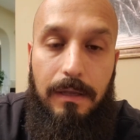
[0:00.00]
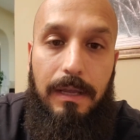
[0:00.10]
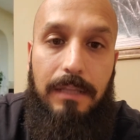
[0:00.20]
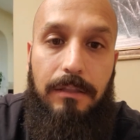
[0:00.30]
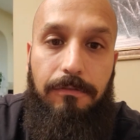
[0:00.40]

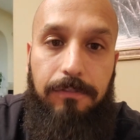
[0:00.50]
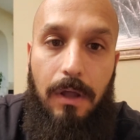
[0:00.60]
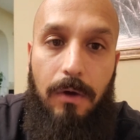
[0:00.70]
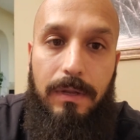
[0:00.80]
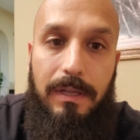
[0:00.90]
and the
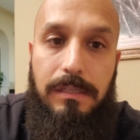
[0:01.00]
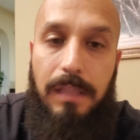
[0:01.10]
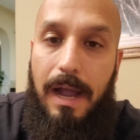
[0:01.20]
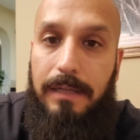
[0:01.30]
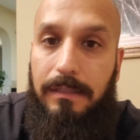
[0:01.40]
float is
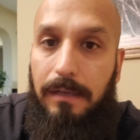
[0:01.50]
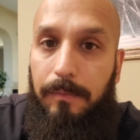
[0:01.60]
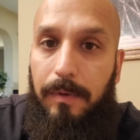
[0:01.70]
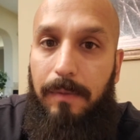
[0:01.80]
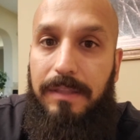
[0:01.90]
locked
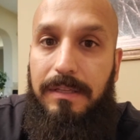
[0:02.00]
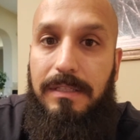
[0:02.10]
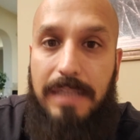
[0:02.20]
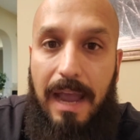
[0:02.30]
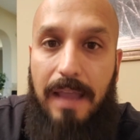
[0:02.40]
up by these
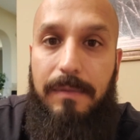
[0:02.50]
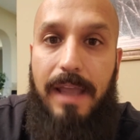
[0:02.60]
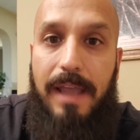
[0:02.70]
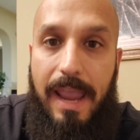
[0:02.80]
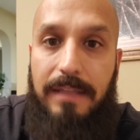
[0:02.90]

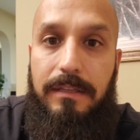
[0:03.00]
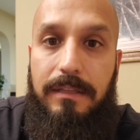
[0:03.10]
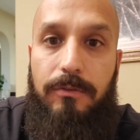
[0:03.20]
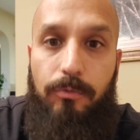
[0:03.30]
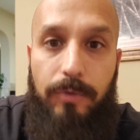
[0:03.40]

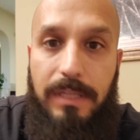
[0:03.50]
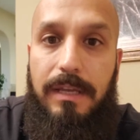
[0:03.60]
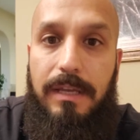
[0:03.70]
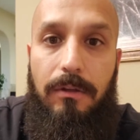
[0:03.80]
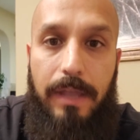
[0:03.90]
diamond-handed
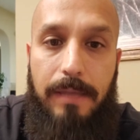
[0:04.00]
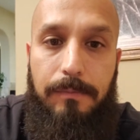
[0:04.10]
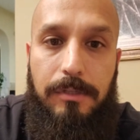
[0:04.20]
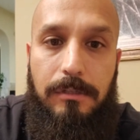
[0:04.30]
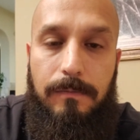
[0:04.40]
retail
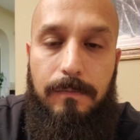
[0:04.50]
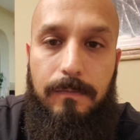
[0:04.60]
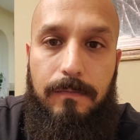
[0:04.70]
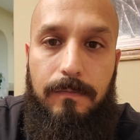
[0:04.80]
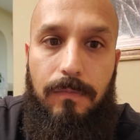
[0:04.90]
apes.
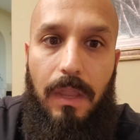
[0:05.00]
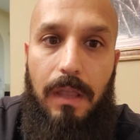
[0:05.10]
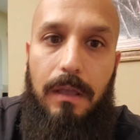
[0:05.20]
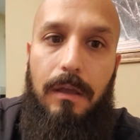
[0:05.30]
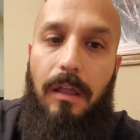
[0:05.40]

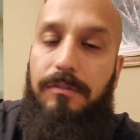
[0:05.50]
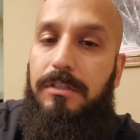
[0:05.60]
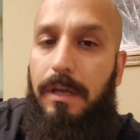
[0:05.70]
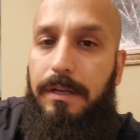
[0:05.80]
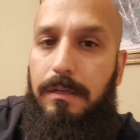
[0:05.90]
All of a
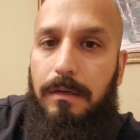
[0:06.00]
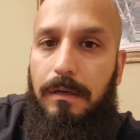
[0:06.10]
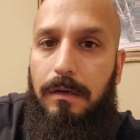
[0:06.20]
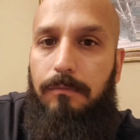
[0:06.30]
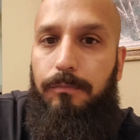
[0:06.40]
sudden,
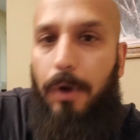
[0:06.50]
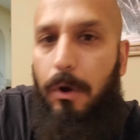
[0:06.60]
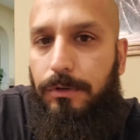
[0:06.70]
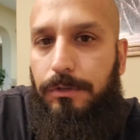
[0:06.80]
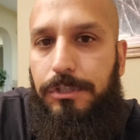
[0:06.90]

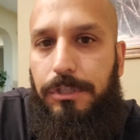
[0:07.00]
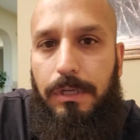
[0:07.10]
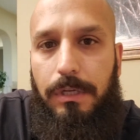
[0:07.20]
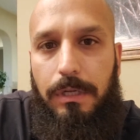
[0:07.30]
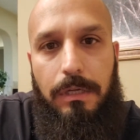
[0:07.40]
brokers
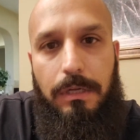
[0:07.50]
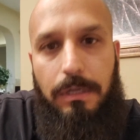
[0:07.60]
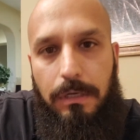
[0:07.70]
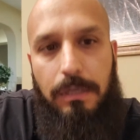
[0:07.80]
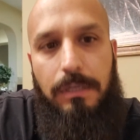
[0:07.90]

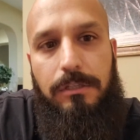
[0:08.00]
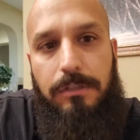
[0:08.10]
start